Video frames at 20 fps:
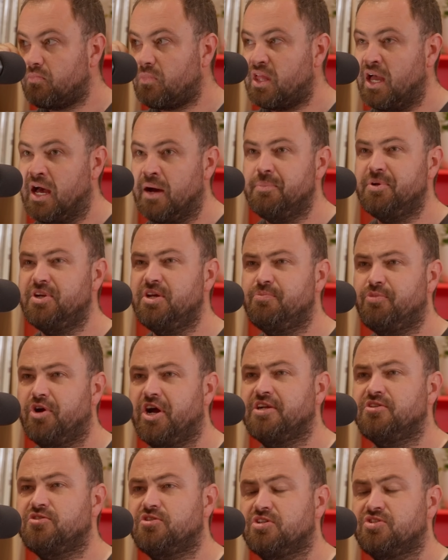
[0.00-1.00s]
how many
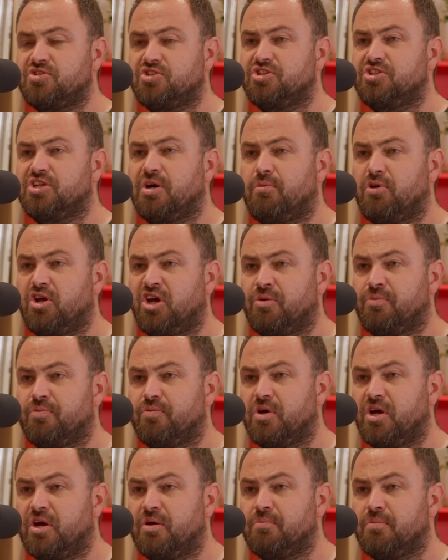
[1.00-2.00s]
brands does
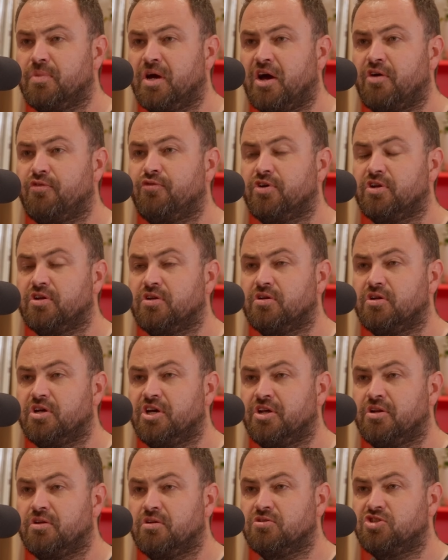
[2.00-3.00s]
GWM have
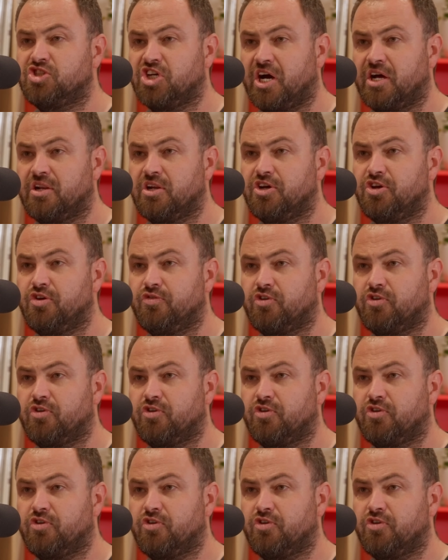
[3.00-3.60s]
in China? You've